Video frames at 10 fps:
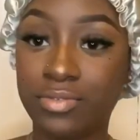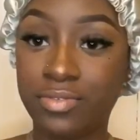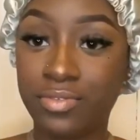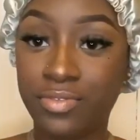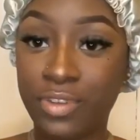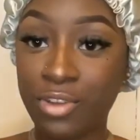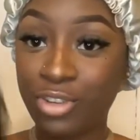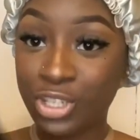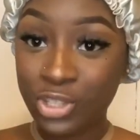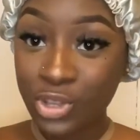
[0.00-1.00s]

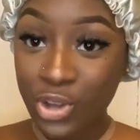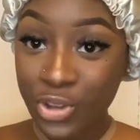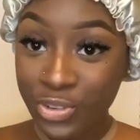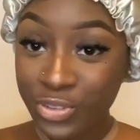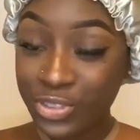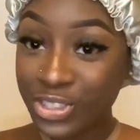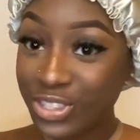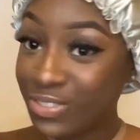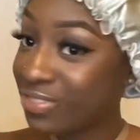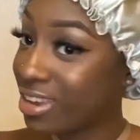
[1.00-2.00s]
Very
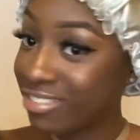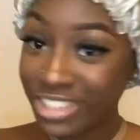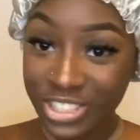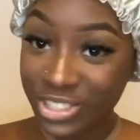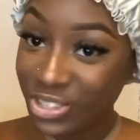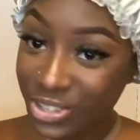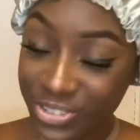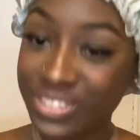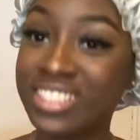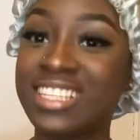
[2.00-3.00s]
soft, very
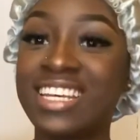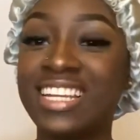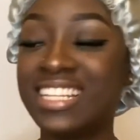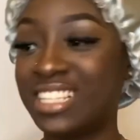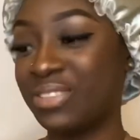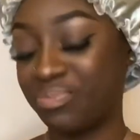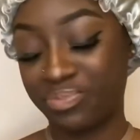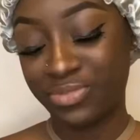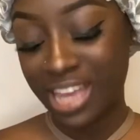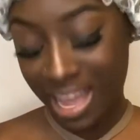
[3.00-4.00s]
soft. Listen,
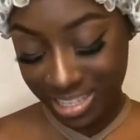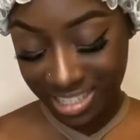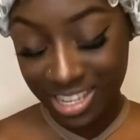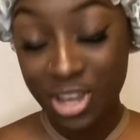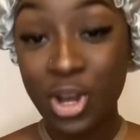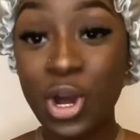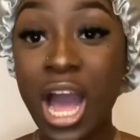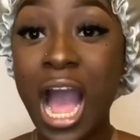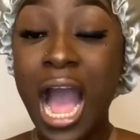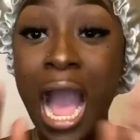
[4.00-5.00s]
guys,
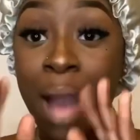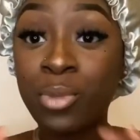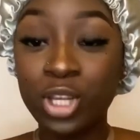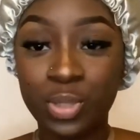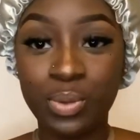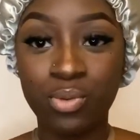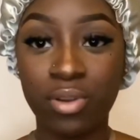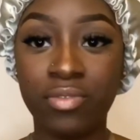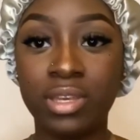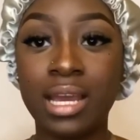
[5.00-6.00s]
I'm going to be real
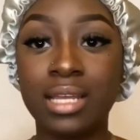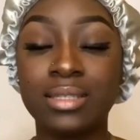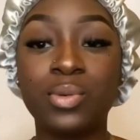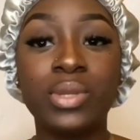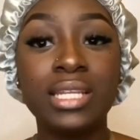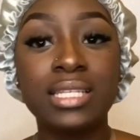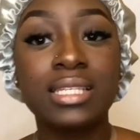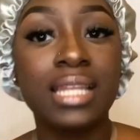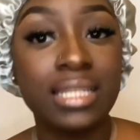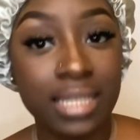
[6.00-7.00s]
with you guys. We need to
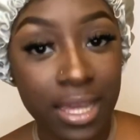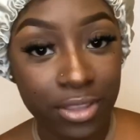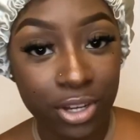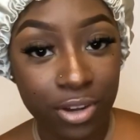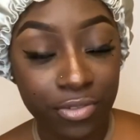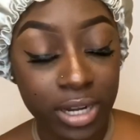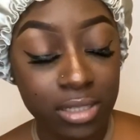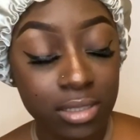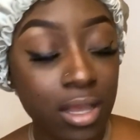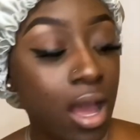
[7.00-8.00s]
slay together,
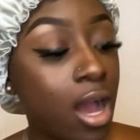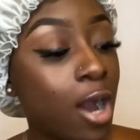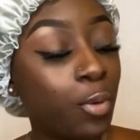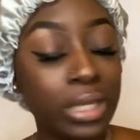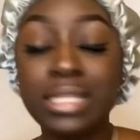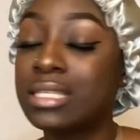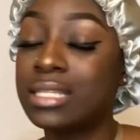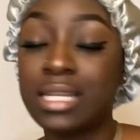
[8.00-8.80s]
girlfriends. We need to slay